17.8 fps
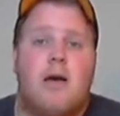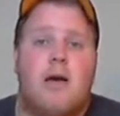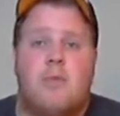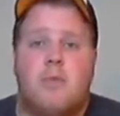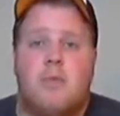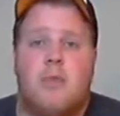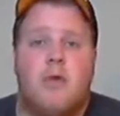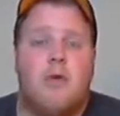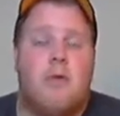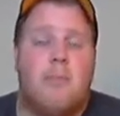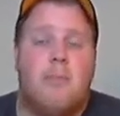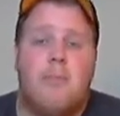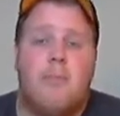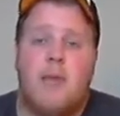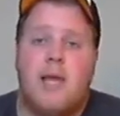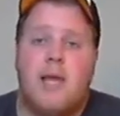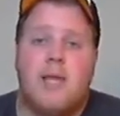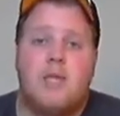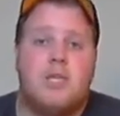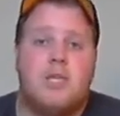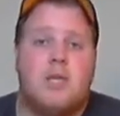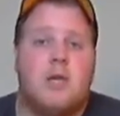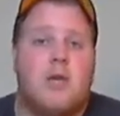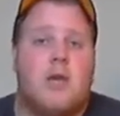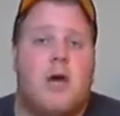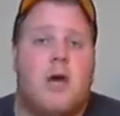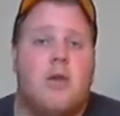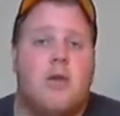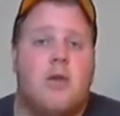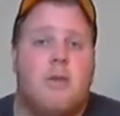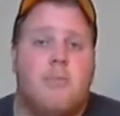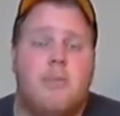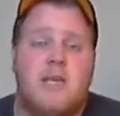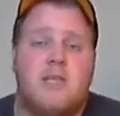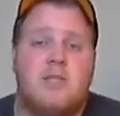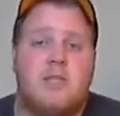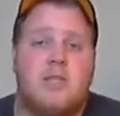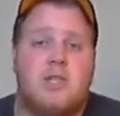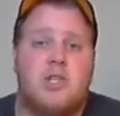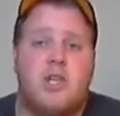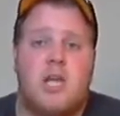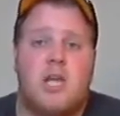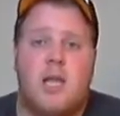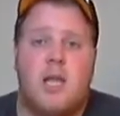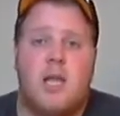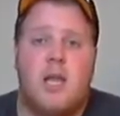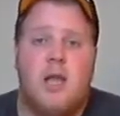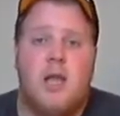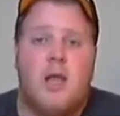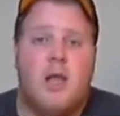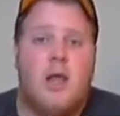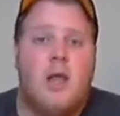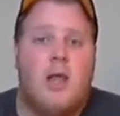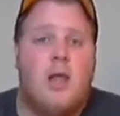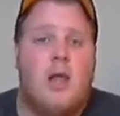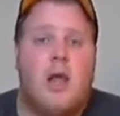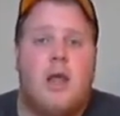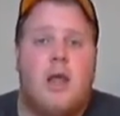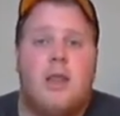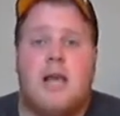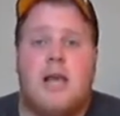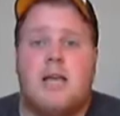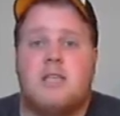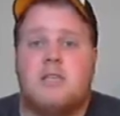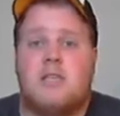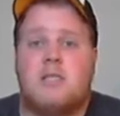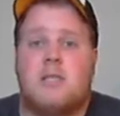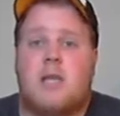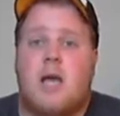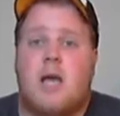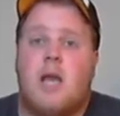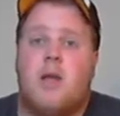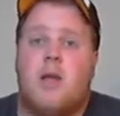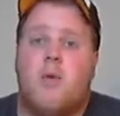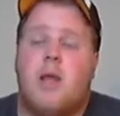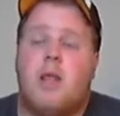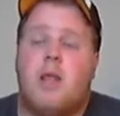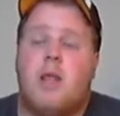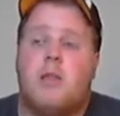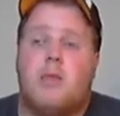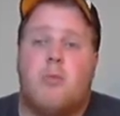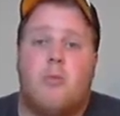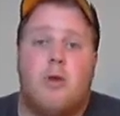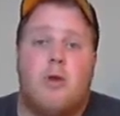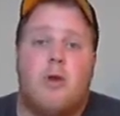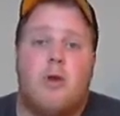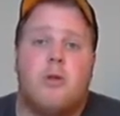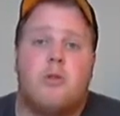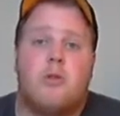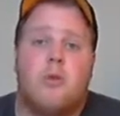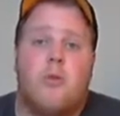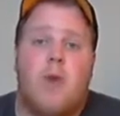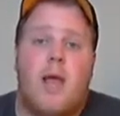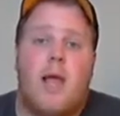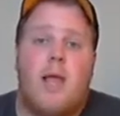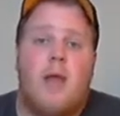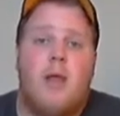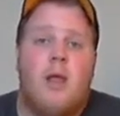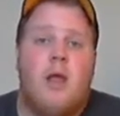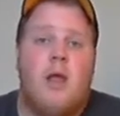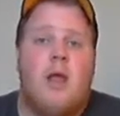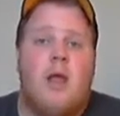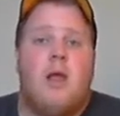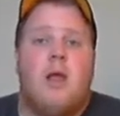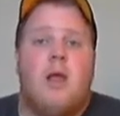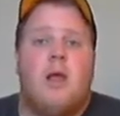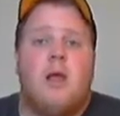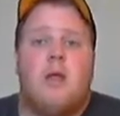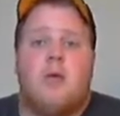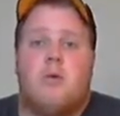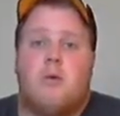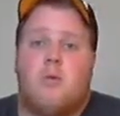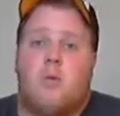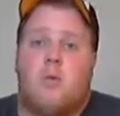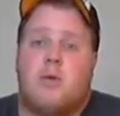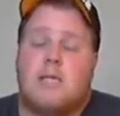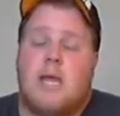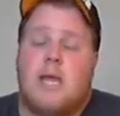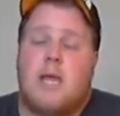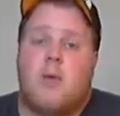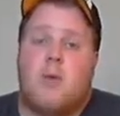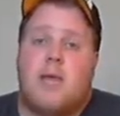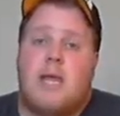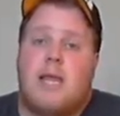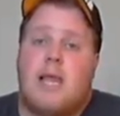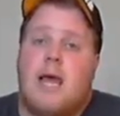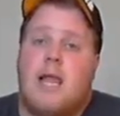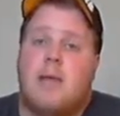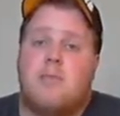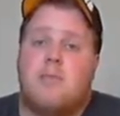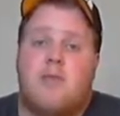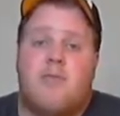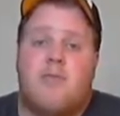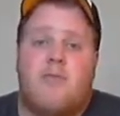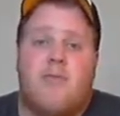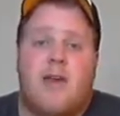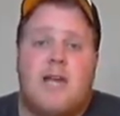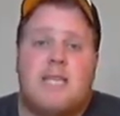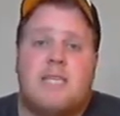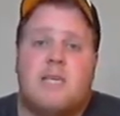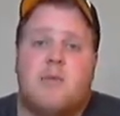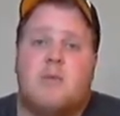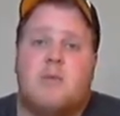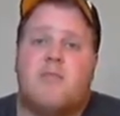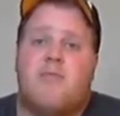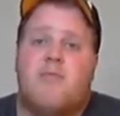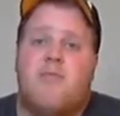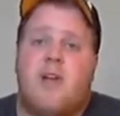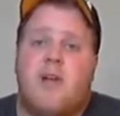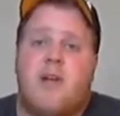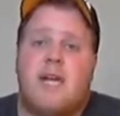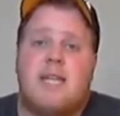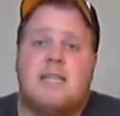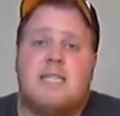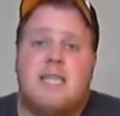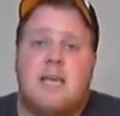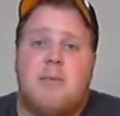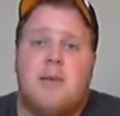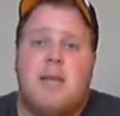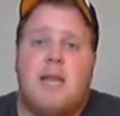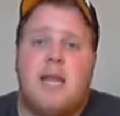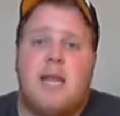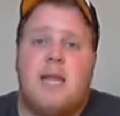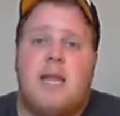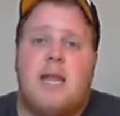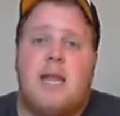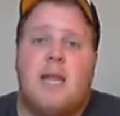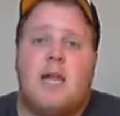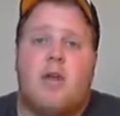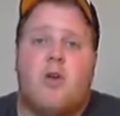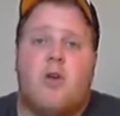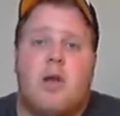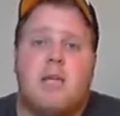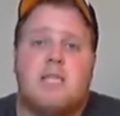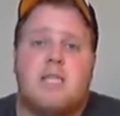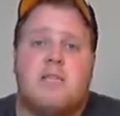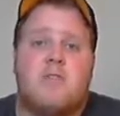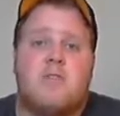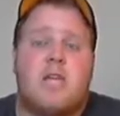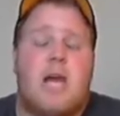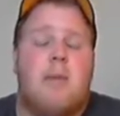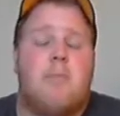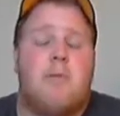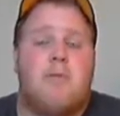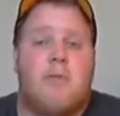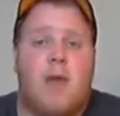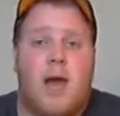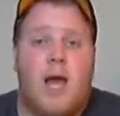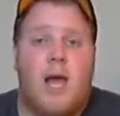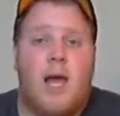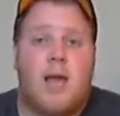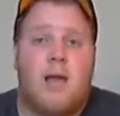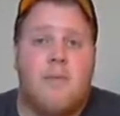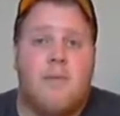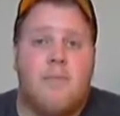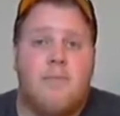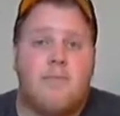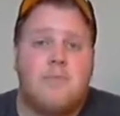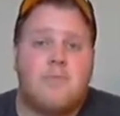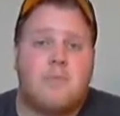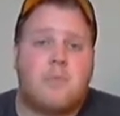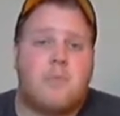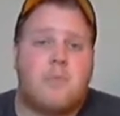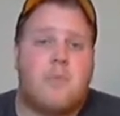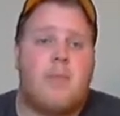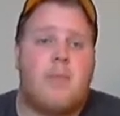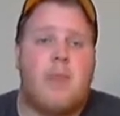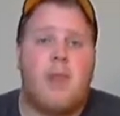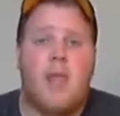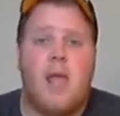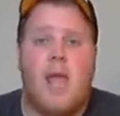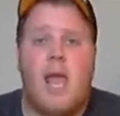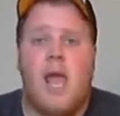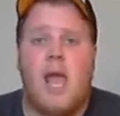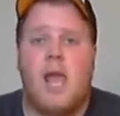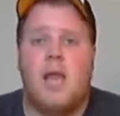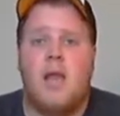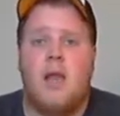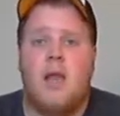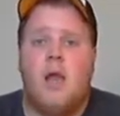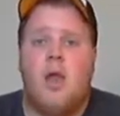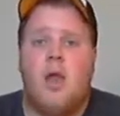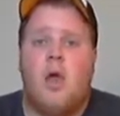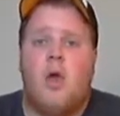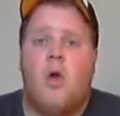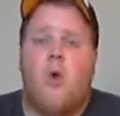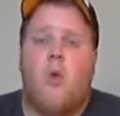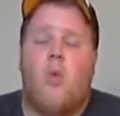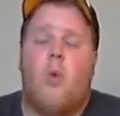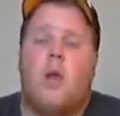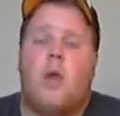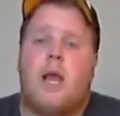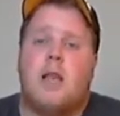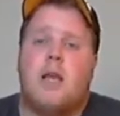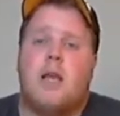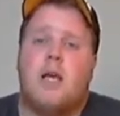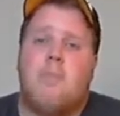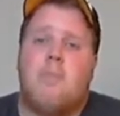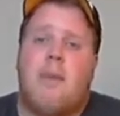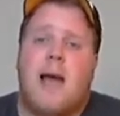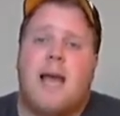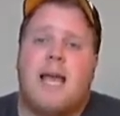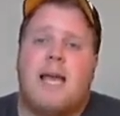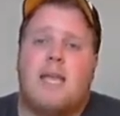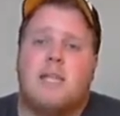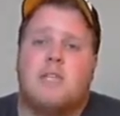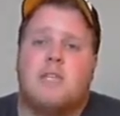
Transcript: you're a bitch. He'll call you a piece of shit. That's just the kind of way that Roberto Duran was like when he led up to fights. He was a very intimidating and aggressive type of guy. And when I look back at his